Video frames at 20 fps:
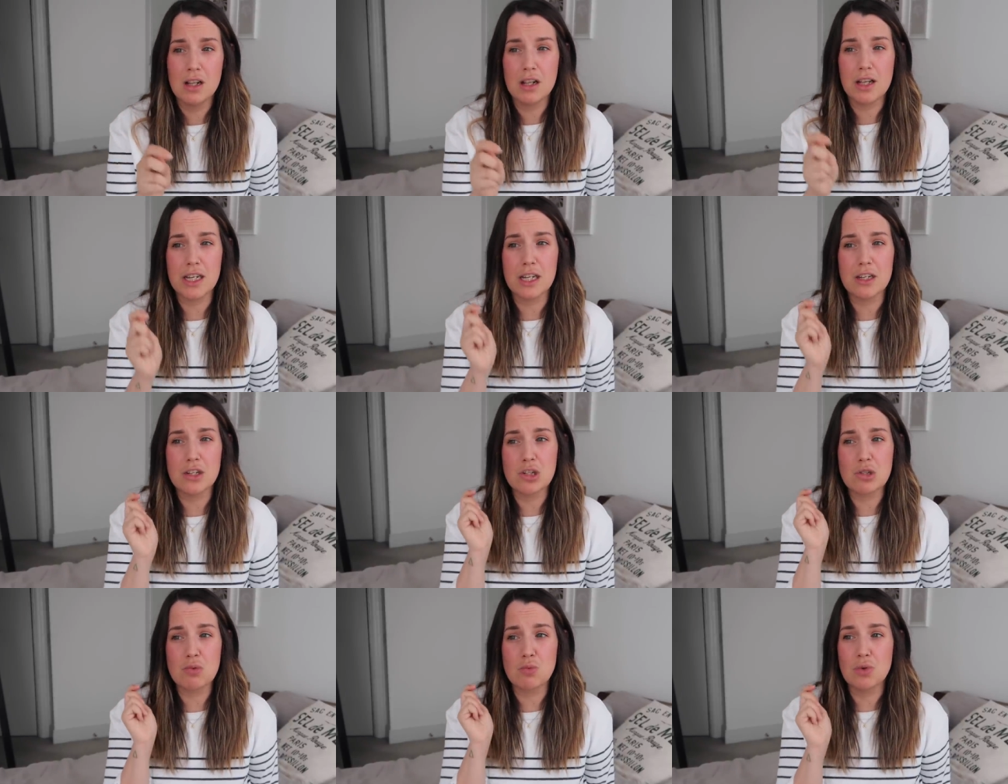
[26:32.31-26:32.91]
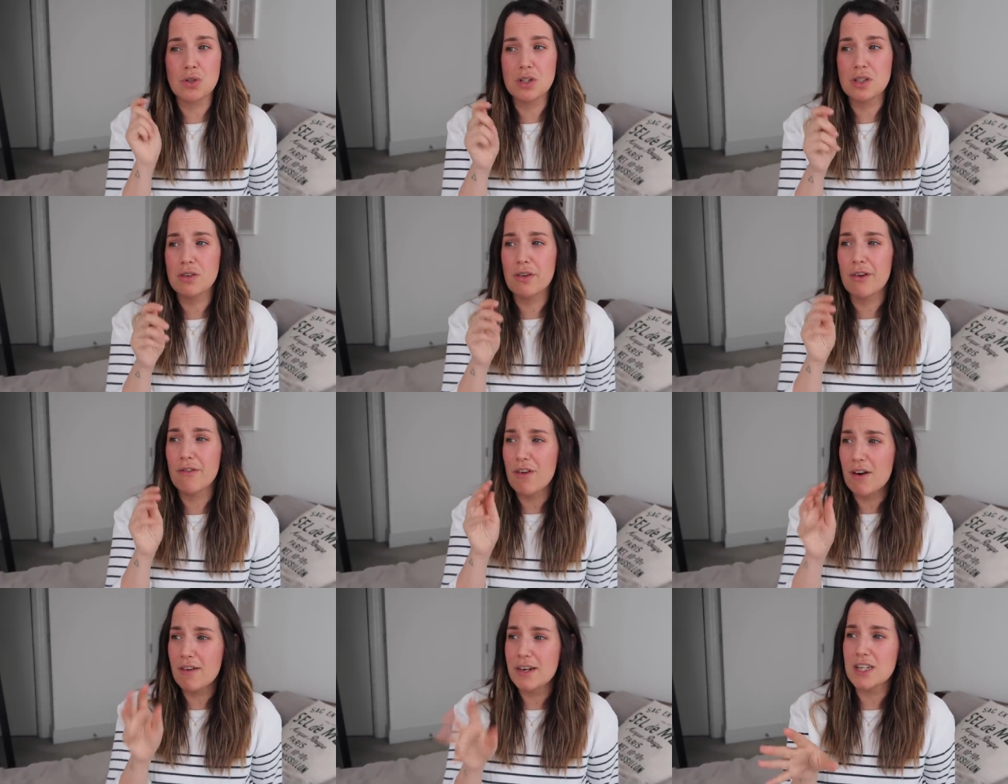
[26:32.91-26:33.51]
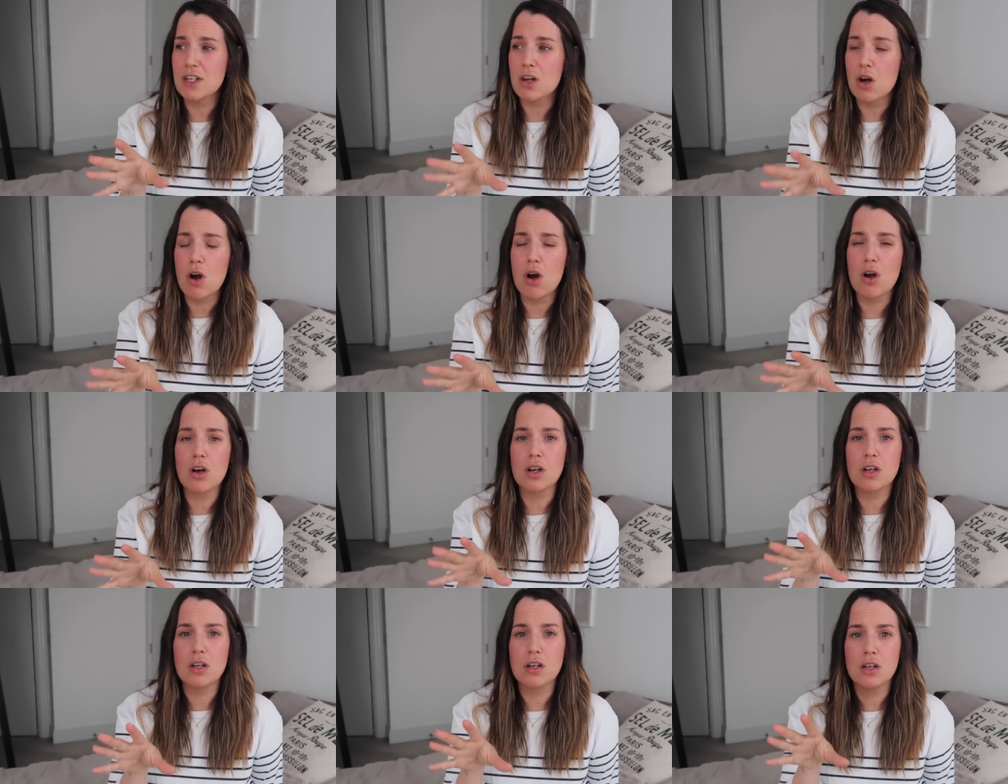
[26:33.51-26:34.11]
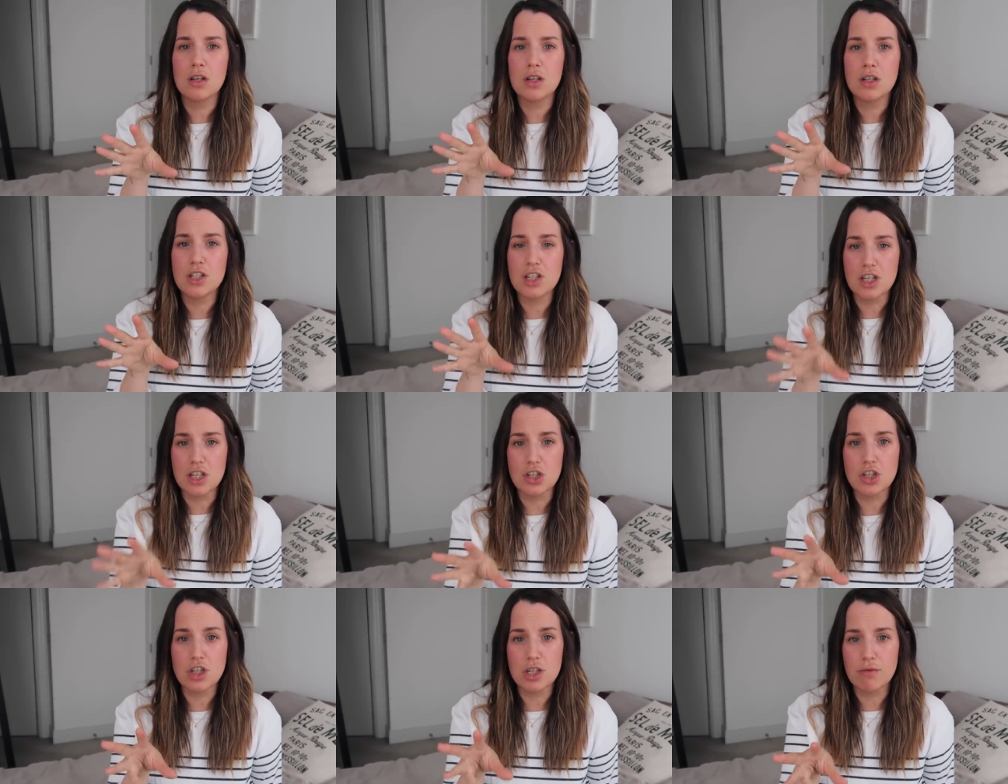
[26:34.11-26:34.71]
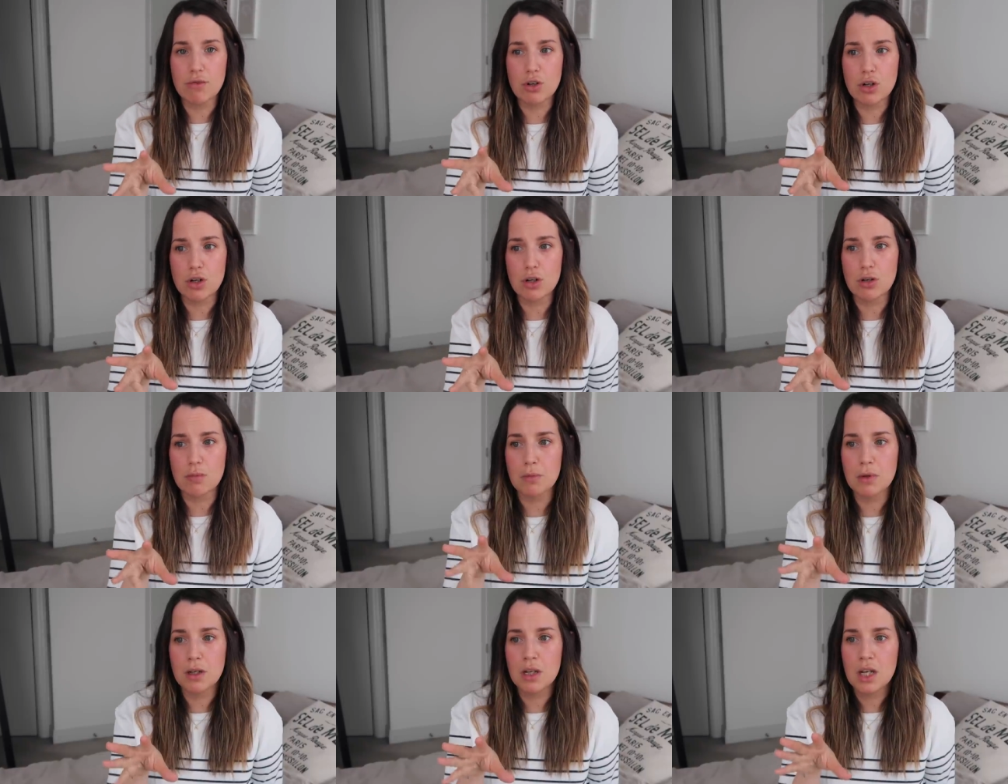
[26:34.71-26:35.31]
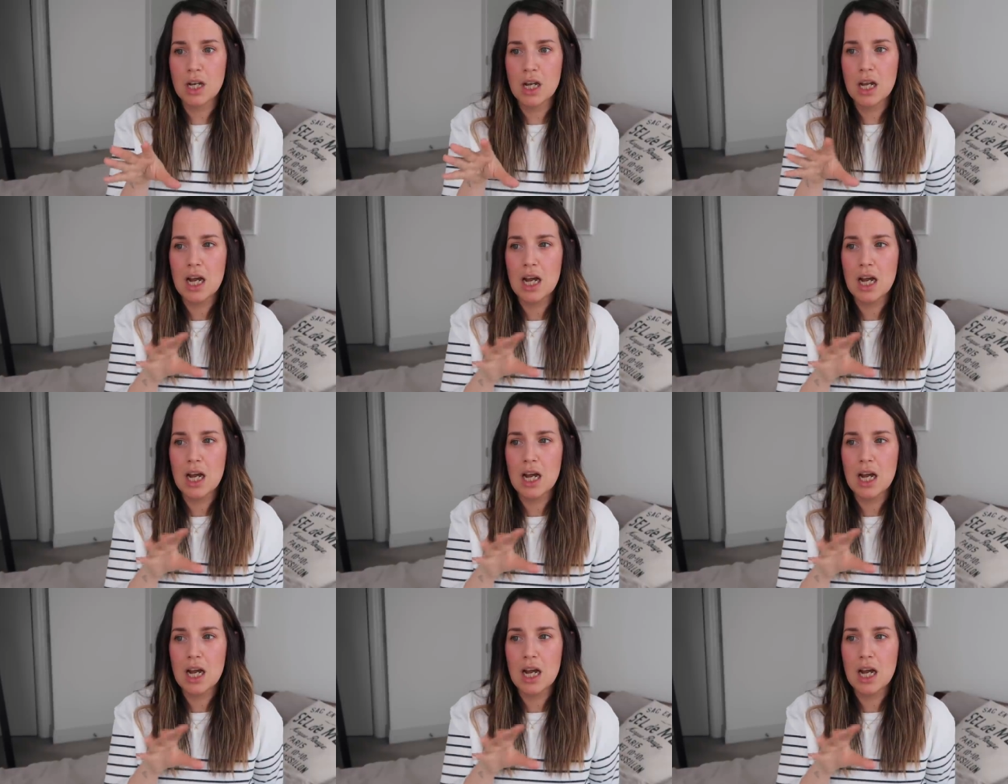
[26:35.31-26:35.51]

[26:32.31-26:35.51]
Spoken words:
Like, it just was a very dark, dingy room.